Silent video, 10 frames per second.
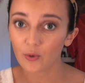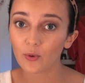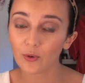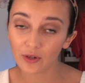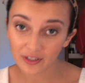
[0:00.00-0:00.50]

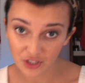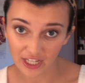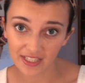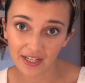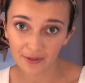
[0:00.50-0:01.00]
or
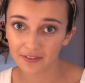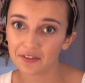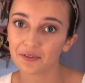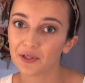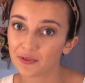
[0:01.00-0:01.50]
check it out at
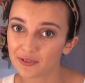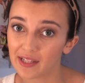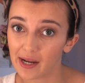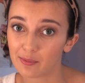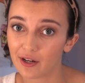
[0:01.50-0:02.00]
your local
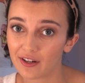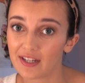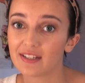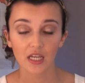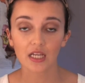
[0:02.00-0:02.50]

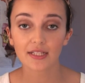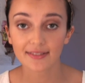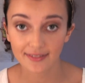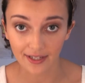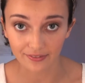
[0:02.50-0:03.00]
library.
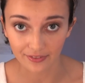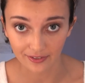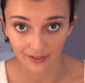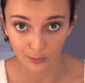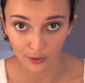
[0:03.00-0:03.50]
It's
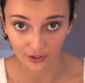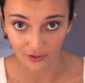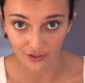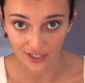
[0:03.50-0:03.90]
definitely worth your